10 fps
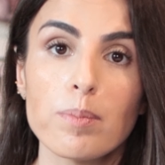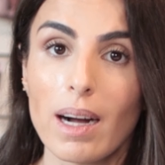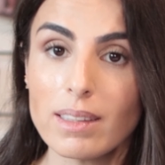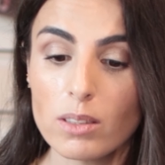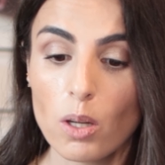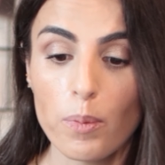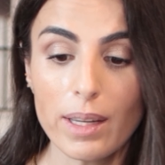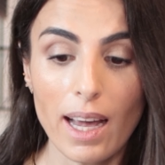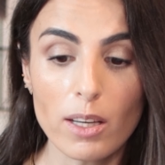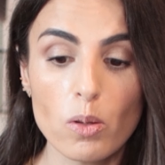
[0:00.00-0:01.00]
But we
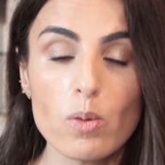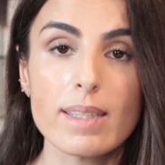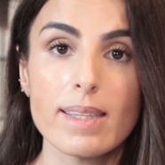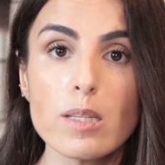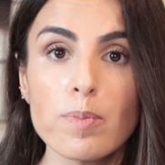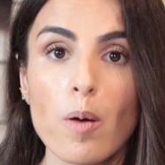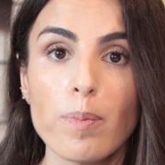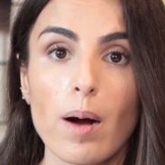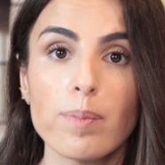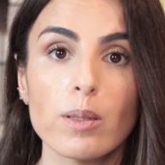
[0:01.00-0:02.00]
can use this
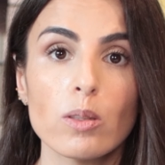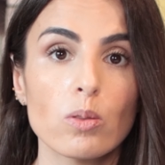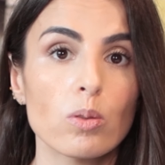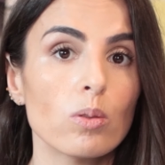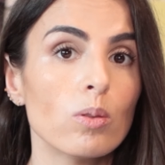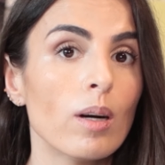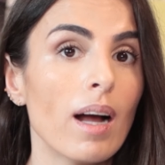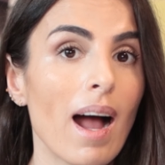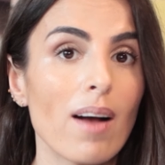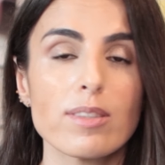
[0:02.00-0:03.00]
pop-up to
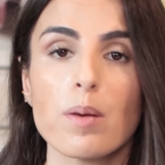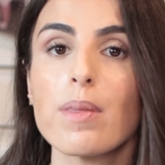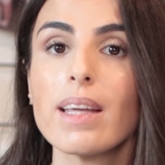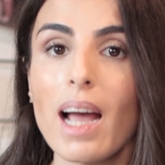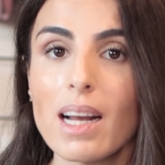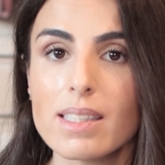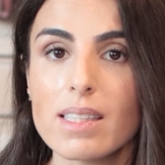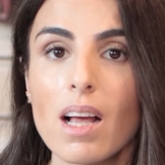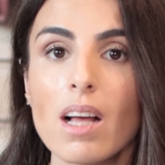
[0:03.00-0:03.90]
have something else.